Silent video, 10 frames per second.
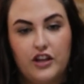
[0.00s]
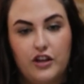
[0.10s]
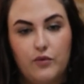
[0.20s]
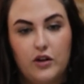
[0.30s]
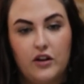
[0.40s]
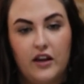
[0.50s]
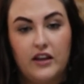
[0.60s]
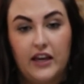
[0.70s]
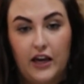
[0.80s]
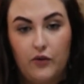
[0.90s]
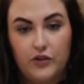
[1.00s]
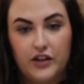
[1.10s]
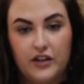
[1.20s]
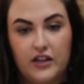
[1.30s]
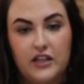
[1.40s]
you would
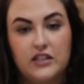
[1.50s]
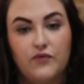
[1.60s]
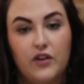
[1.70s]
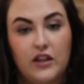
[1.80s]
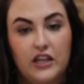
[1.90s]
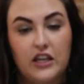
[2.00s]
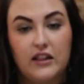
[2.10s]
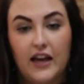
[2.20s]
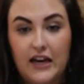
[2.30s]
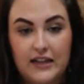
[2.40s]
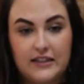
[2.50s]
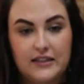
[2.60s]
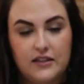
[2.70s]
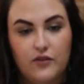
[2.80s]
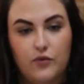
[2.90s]
encounter is
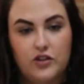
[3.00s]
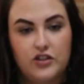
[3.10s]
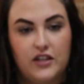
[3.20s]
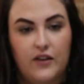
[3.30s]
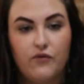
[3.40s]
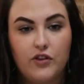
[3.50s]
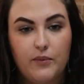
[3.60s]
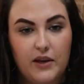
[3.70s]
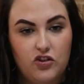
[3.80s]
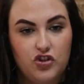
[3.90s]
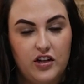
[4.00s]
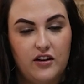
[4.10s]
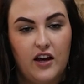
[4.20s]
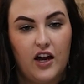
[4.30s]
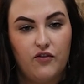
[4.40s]
folliculitis, which is
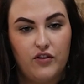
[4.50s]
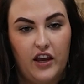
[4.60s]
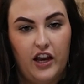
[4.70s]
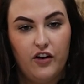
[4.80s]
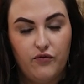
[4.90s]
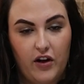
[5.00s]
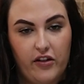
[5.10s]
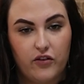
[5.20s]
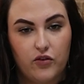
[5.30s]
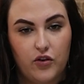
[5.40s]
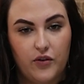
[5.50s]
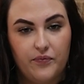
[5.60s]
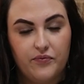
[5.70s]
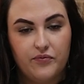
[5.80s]
inflammation of the hair follicle.